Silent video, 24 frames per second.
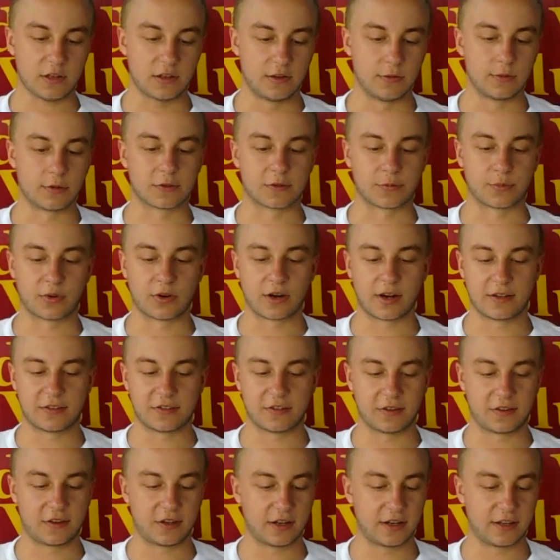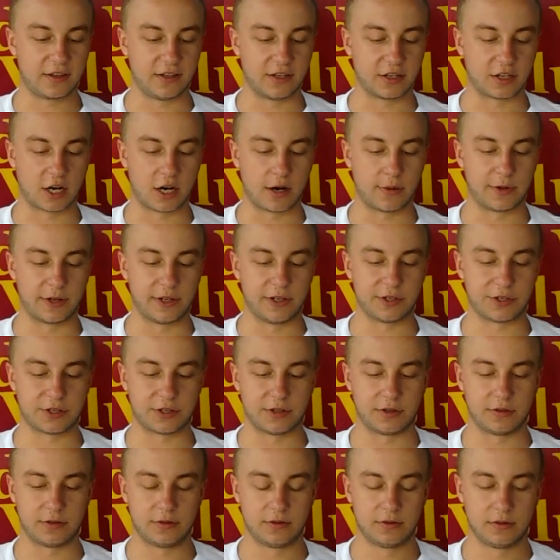The most surprising thing at the
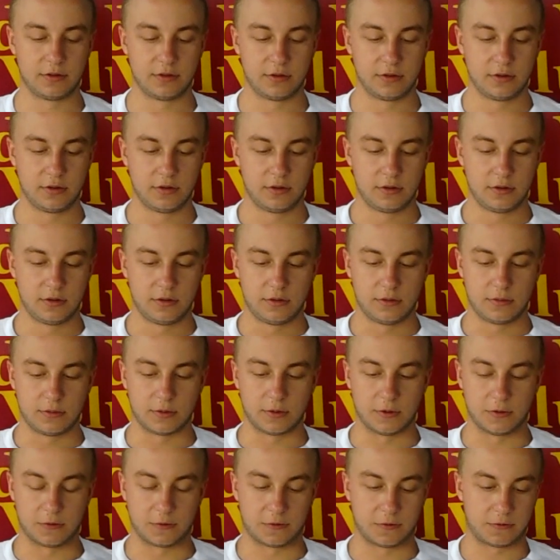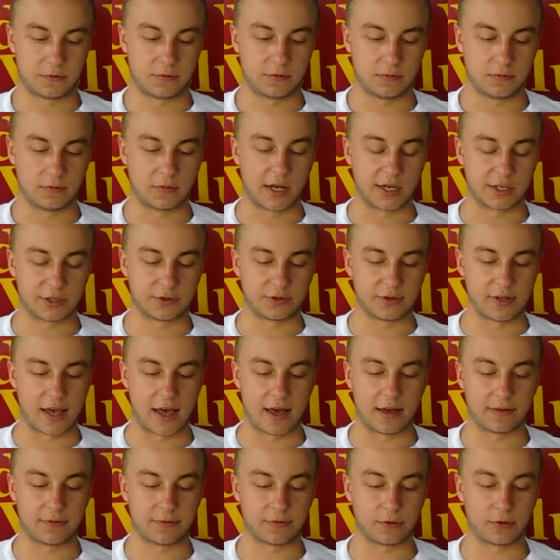accommodation was actually
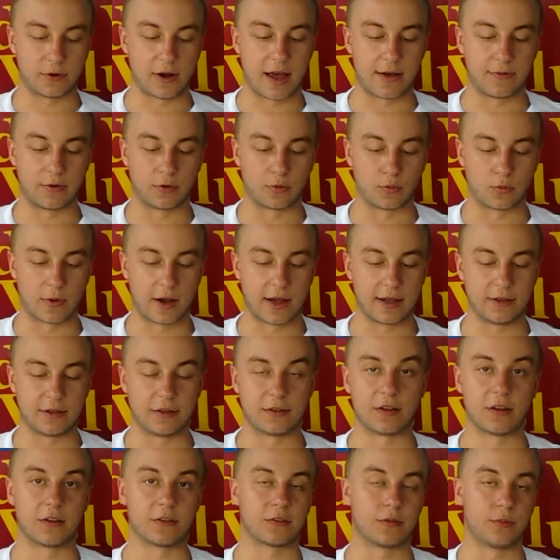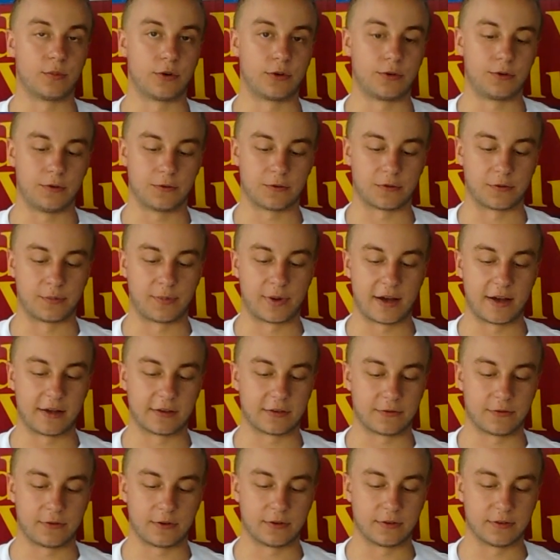after having read the testimonials of
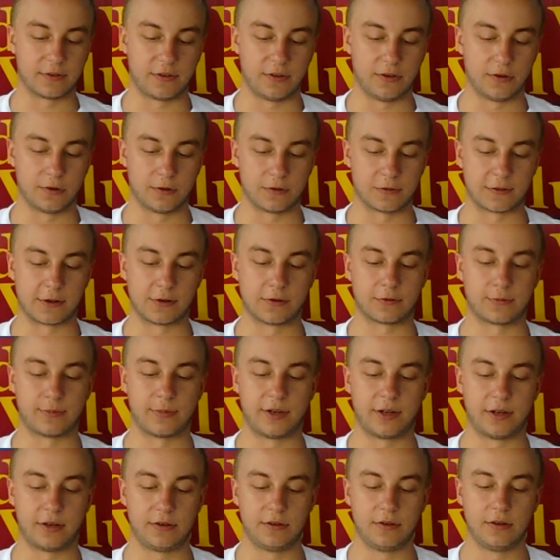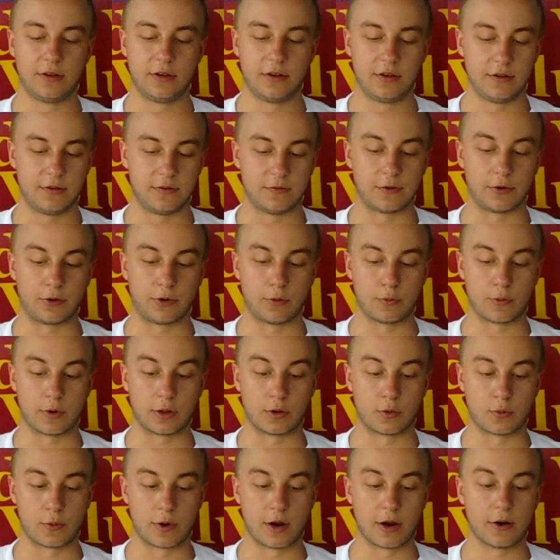past volunteers, I was made very
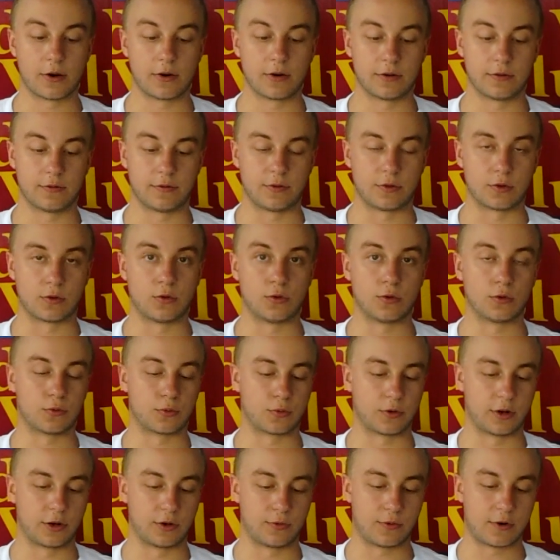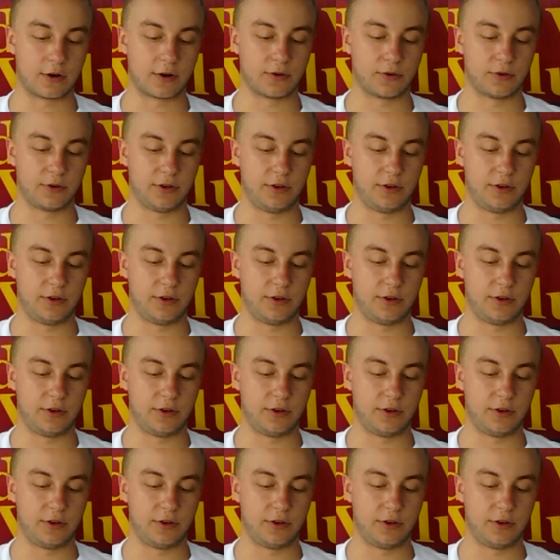well aware of the cold running water